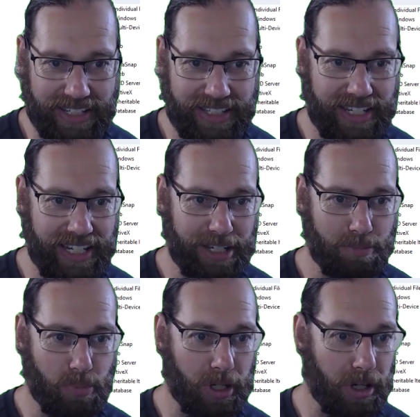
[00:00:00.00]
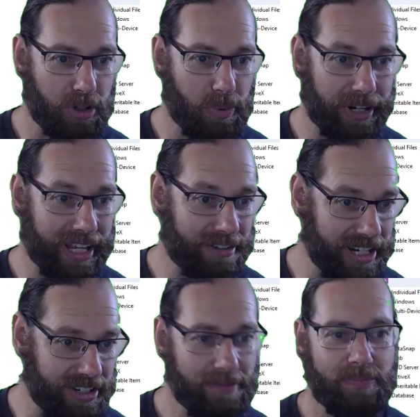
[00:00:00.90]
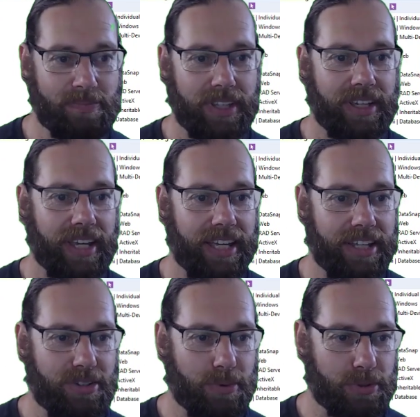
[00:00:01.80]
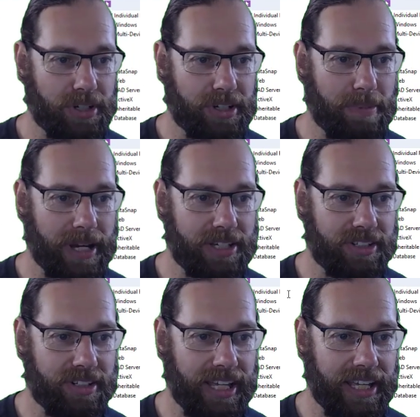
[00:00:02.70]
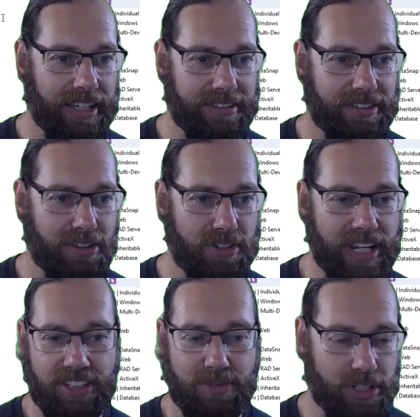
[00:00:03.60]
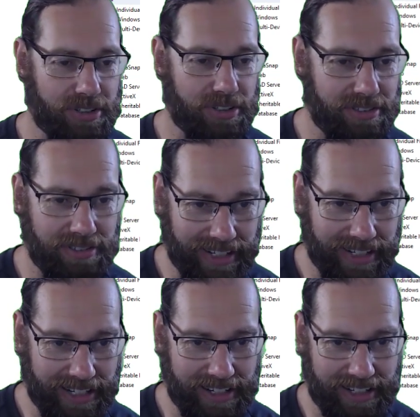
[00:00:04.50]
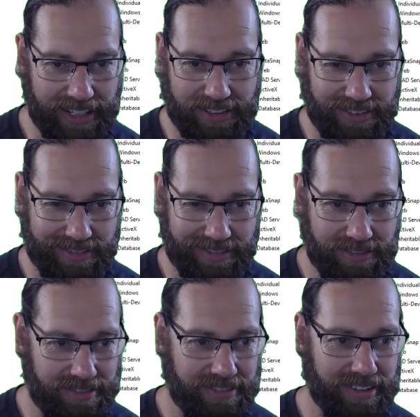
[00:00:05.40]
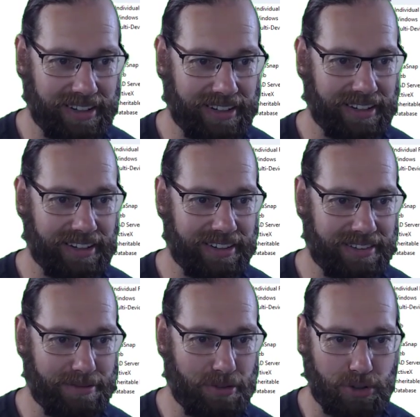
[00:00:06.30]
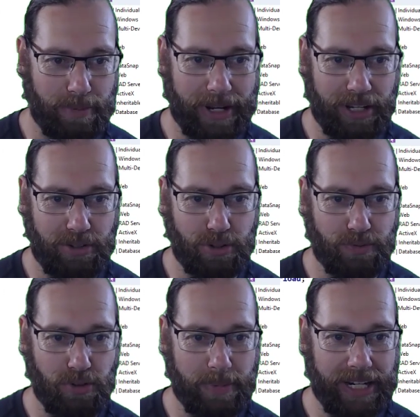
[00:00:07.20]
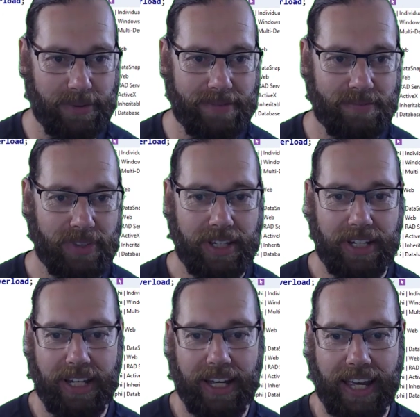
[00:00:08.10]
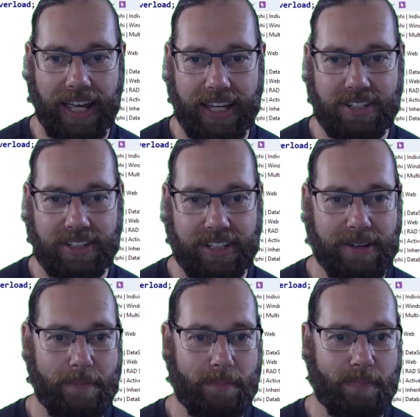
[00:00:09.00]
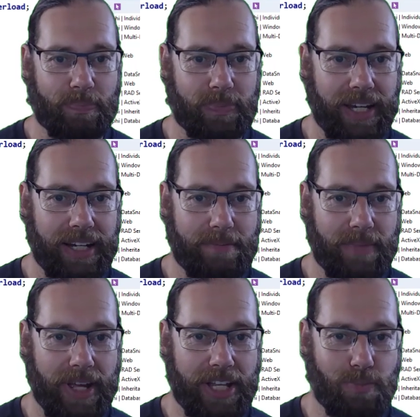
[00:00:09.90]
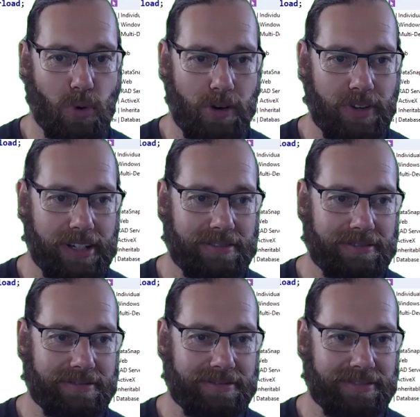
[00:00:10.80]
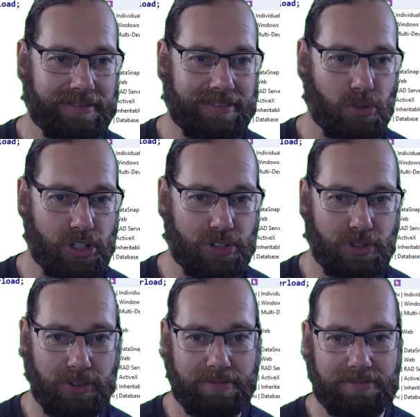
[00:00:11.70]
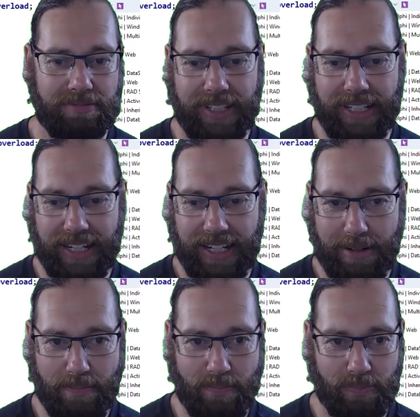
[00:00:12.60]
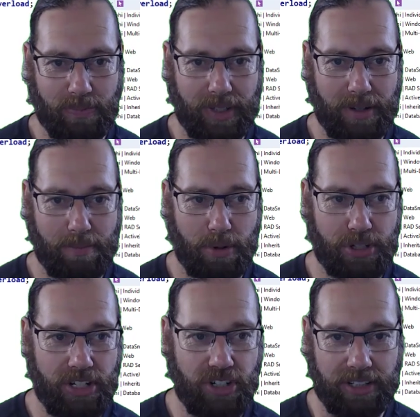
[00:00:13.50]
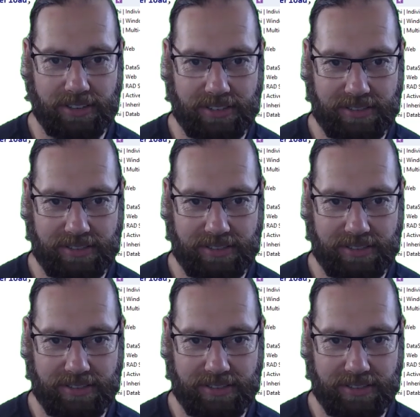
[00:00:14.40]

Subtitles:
T input close query event, and you also can pass in a context, which I'm not sure about a use for, but anyway. And it's more of a traditional procedure.